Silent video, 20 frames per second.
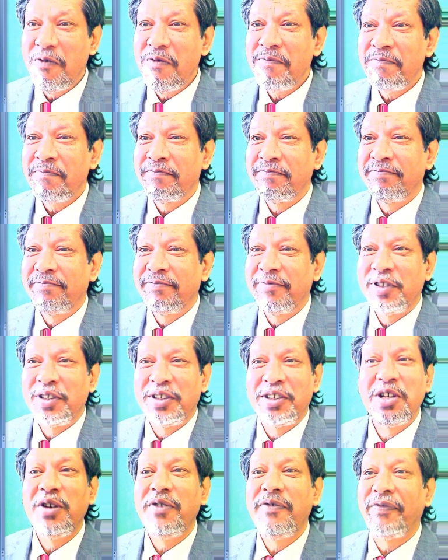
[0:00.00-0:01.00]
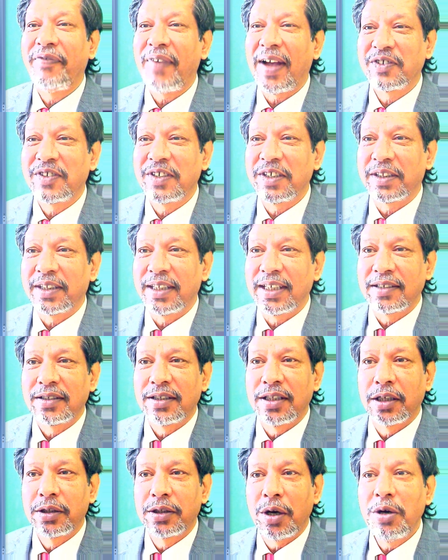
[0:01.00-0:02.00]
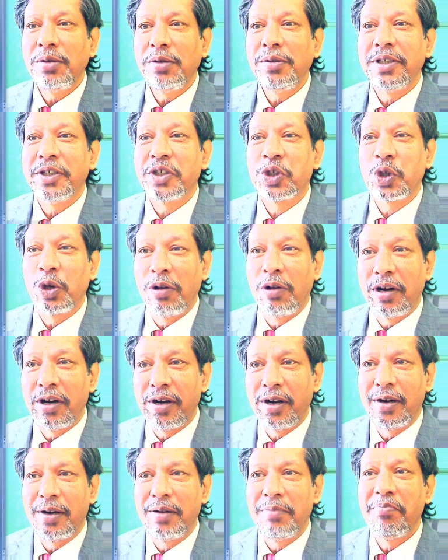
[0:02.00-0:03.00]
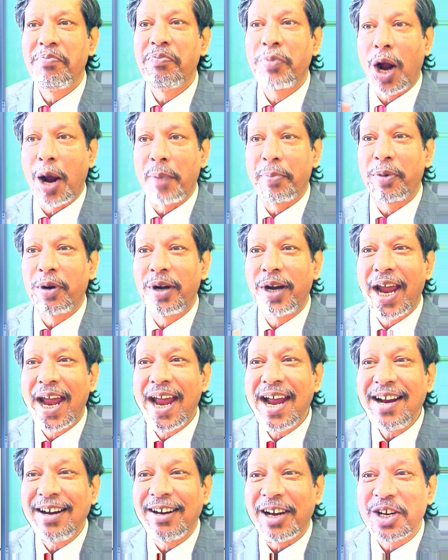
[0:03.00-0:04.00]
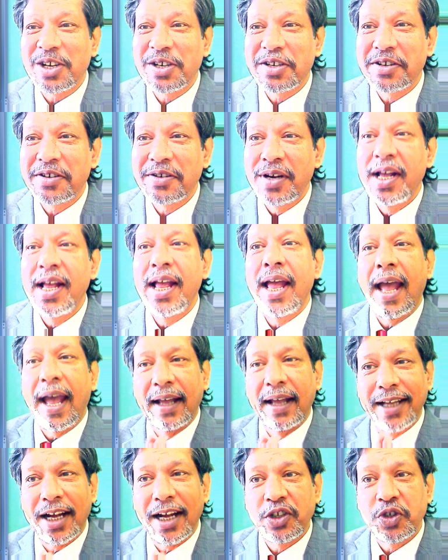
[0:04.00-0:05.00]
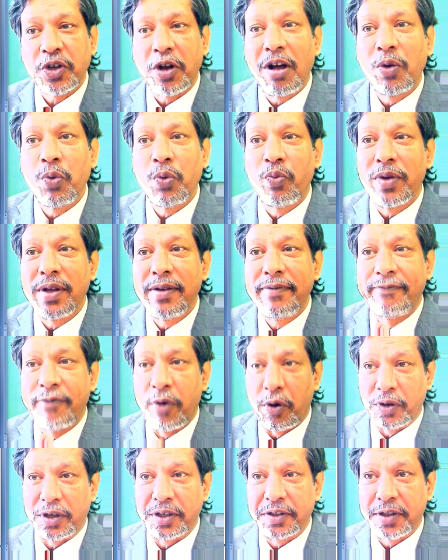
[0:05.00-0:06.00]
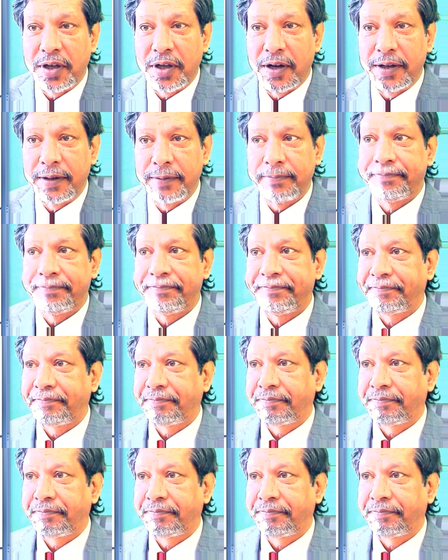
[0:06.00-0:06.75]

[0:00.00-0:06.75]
No too fancy things. The goal is to learn proper English, and that's all we focus on.